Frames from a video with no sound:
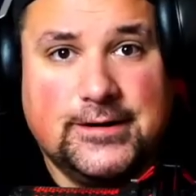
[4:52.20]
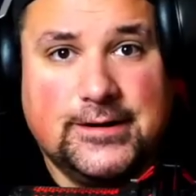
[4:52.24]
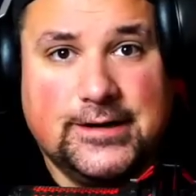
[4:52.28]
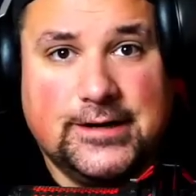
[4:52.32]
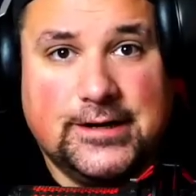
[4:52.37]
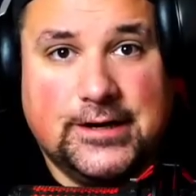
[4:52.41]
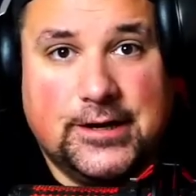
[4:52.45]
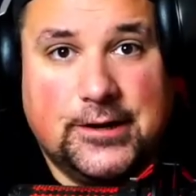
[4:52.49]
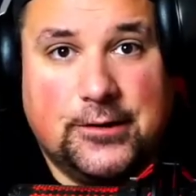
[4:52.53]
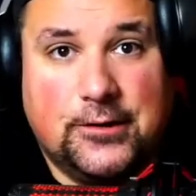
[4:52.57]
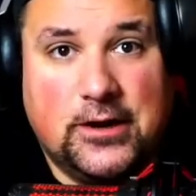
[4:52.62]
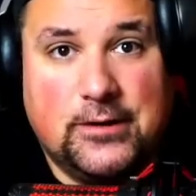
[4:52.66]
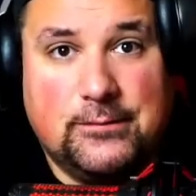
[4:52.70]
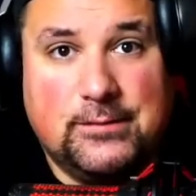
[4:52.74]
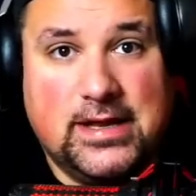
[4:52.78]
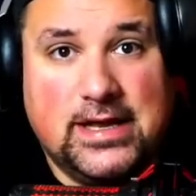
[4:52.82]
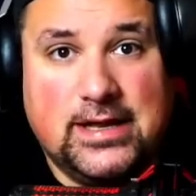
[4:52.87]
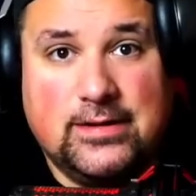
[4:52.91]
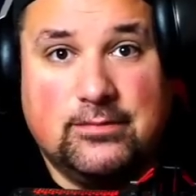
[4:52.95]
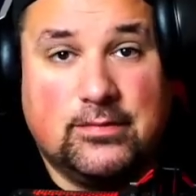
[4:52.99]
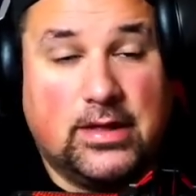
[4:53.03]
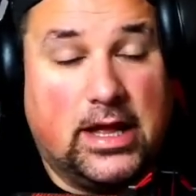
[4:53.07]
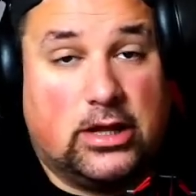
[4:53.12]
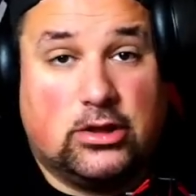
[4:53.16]
You know what I
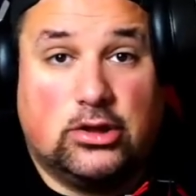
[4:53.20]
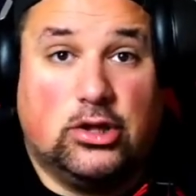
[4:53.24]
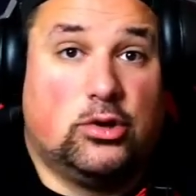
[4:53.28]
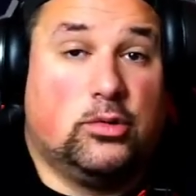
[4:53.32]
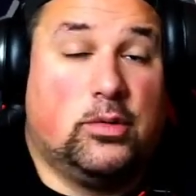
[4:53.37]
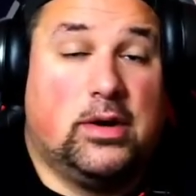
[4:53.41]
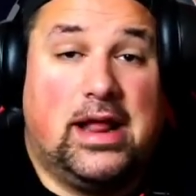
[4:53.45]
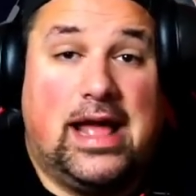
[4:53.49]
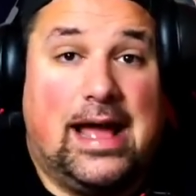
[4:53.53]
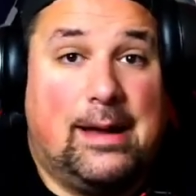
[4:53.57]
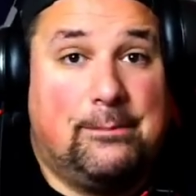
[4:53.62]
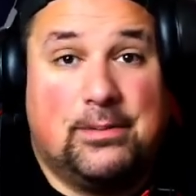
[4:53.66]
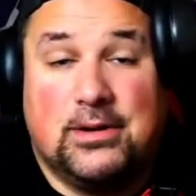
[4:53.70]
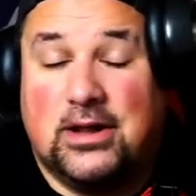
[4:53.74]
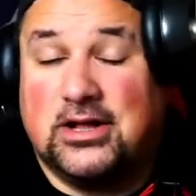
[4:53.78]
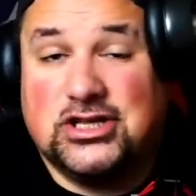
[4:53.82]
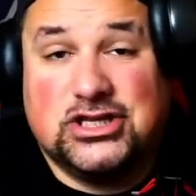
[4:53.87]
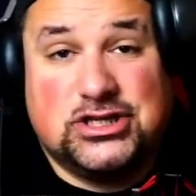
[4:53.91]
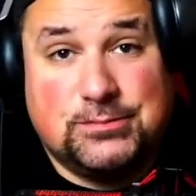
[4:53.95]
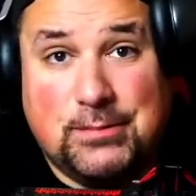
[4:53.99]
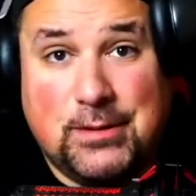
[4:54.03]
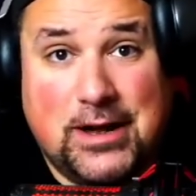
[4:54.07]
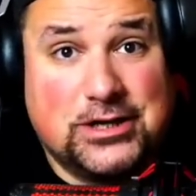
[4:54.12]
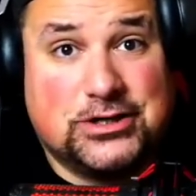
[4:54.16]
mean? Like, look what happened on
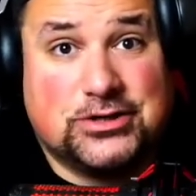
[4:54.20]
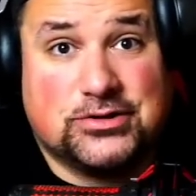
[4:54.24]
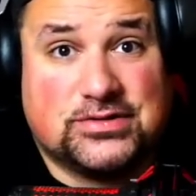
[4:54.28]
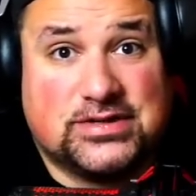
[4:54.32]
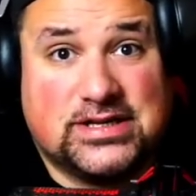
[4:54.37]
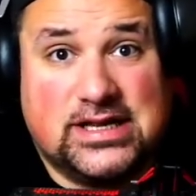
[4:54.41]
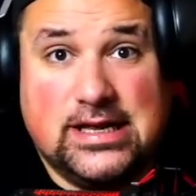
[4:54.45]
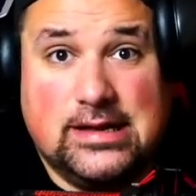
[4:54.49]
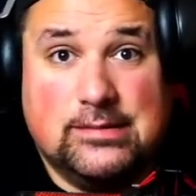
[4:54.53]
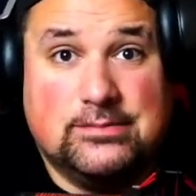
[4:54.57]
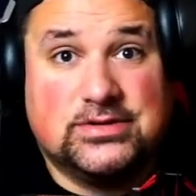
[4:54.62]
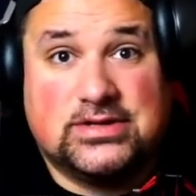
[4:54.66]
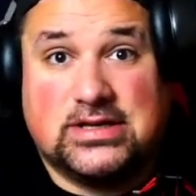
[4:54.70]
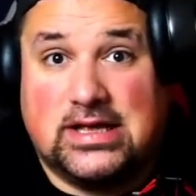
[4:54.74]
special teams.